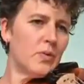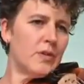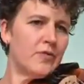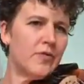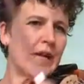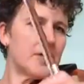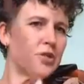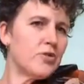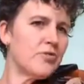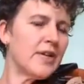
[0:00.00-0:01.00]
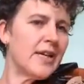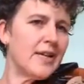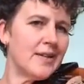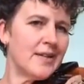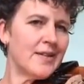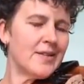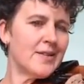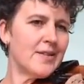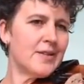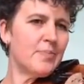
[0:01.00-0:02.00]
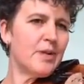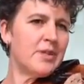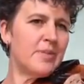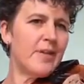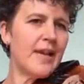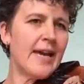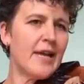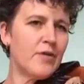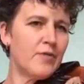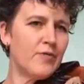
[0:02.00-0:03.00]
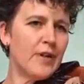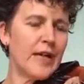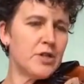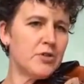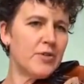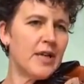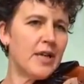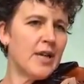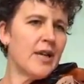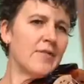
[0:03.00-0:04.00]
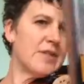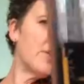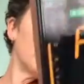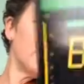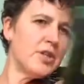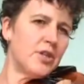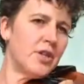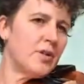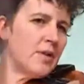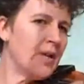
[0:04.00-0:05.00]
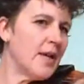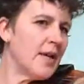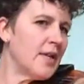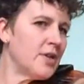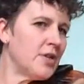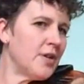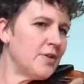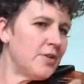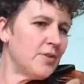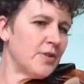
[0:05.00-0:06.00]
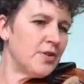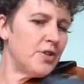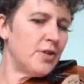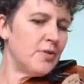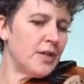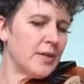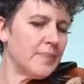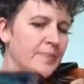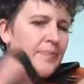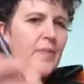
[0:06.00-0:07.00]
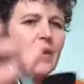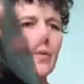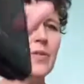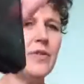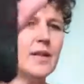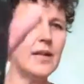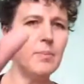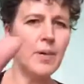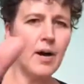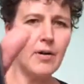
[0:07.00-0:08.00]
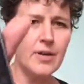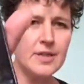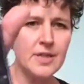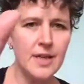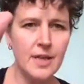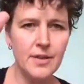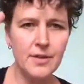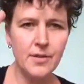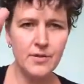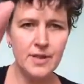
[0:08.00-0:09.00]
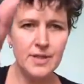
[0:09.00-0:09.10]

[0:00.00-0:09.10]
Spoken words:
would flash green. So it's supposed to be A and it would flash green. If it's not in tune, it shows you on the tuner with the little bar underneath on